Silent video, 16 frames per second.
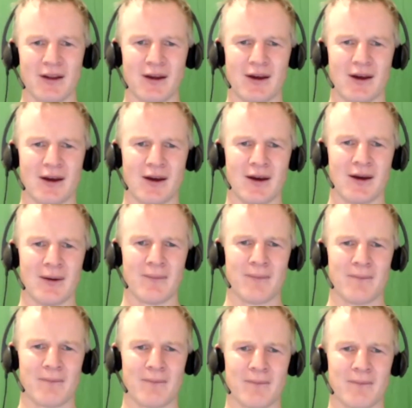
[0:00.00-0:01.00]

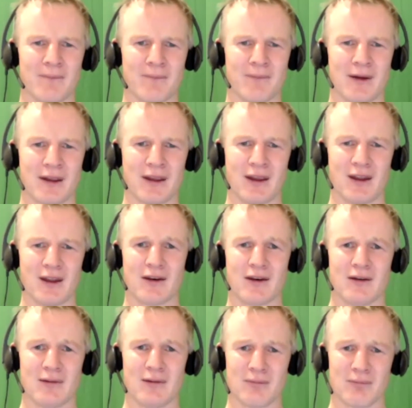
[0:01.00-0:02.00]
Um,
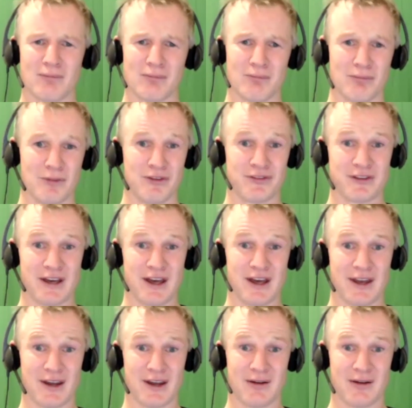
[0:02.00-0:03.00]
again, this
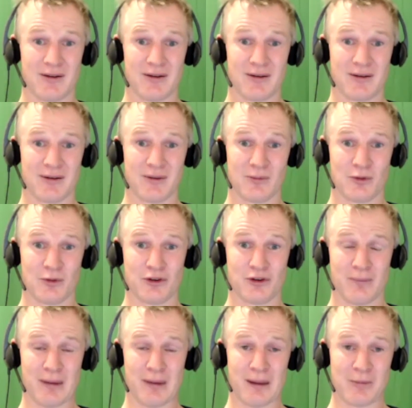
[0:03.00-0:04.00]
data was
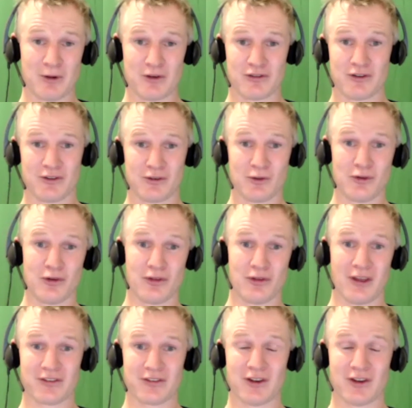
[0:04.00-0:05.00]
not published until
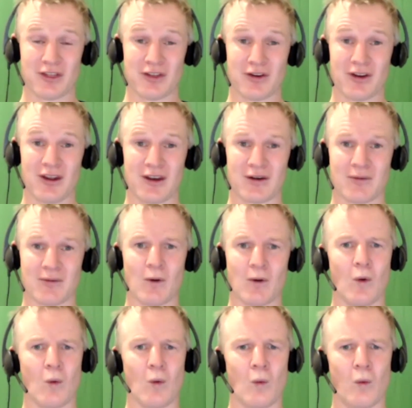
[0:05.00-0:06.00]
2013.
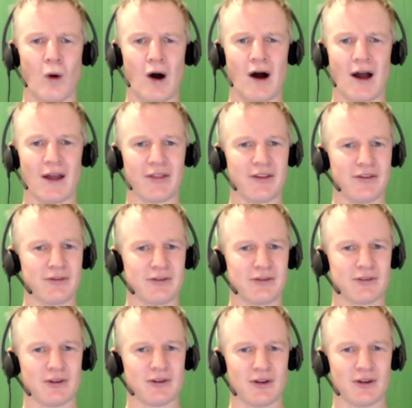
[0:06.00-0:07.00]
Why? This
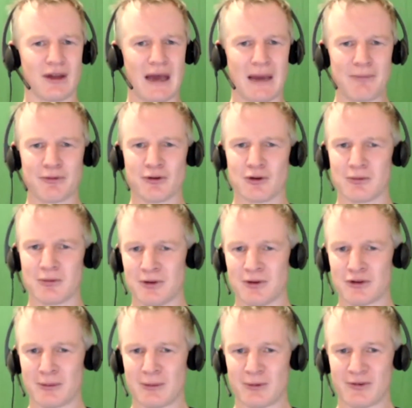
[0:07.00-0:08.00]
was absolute
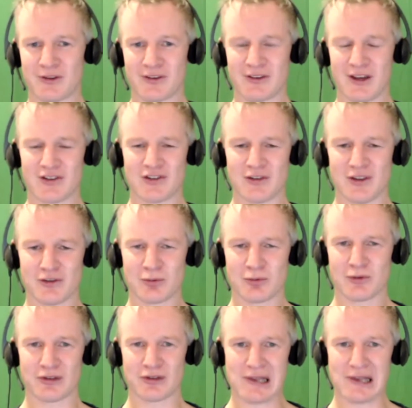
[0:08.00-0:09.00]
misrepresentation. This
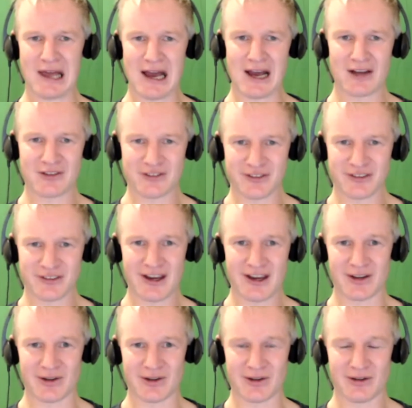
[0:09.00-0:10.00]
was large
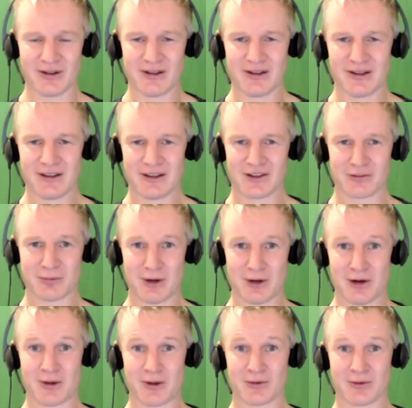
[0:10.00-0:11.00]
scale
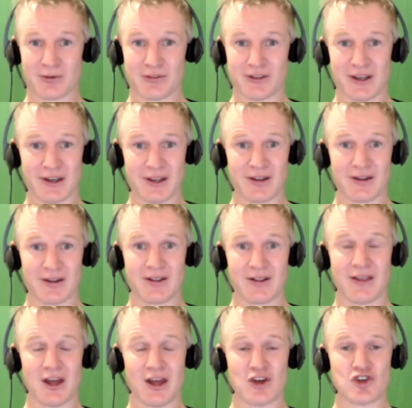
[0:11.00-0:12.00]
experimental study
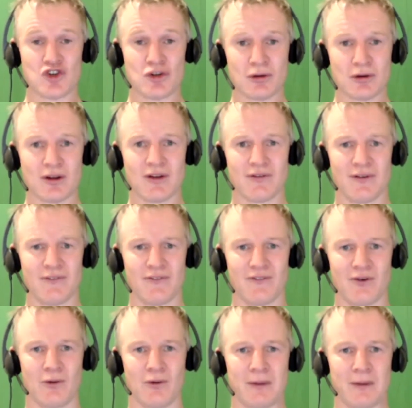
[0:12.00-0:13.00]
that should have
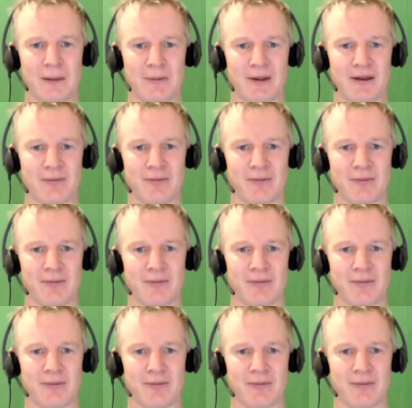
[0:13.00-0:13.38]
informed public